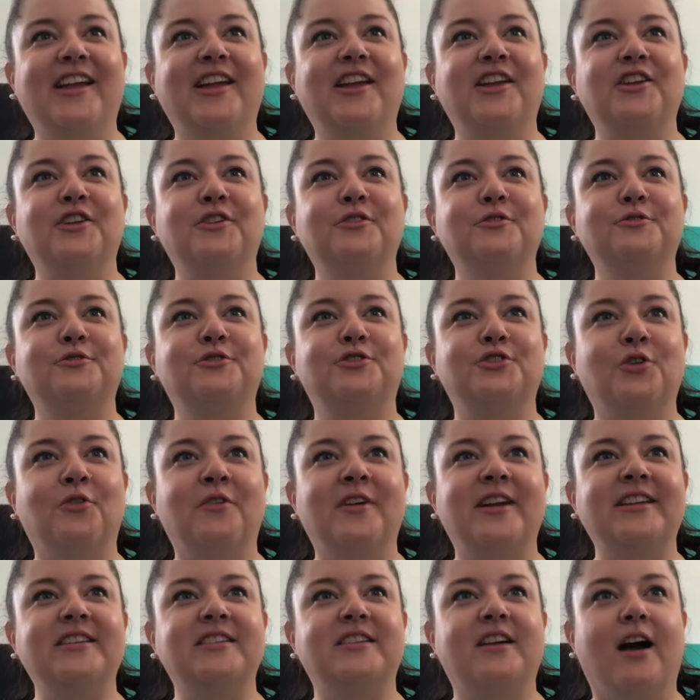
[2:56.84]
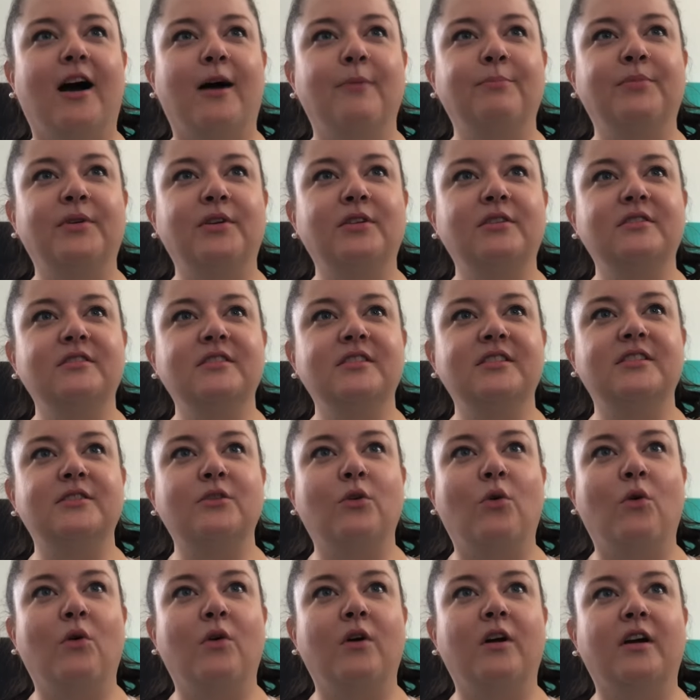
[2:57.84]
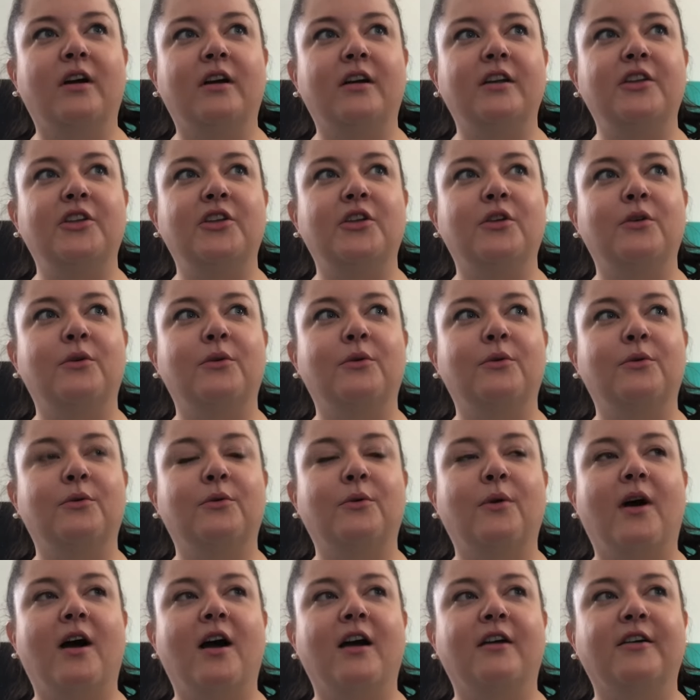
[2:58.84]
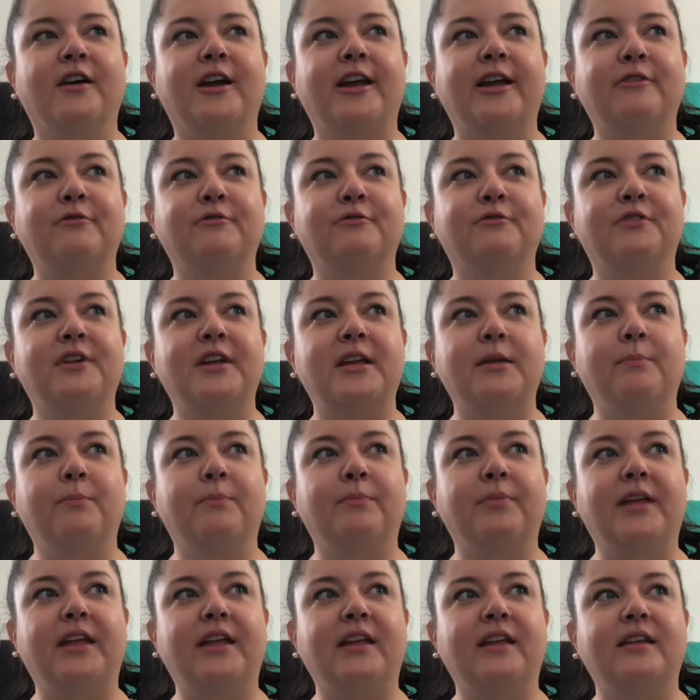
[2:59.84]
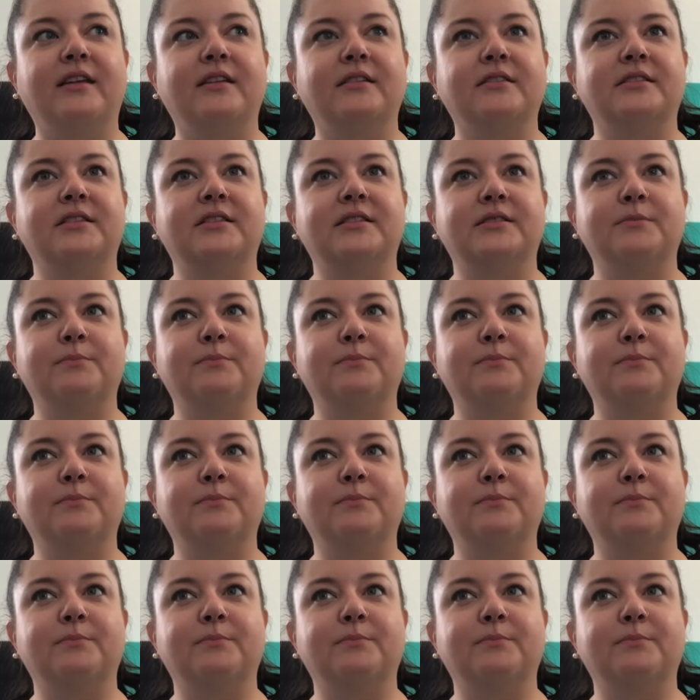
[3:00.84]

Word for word: you join couples or you are a repeat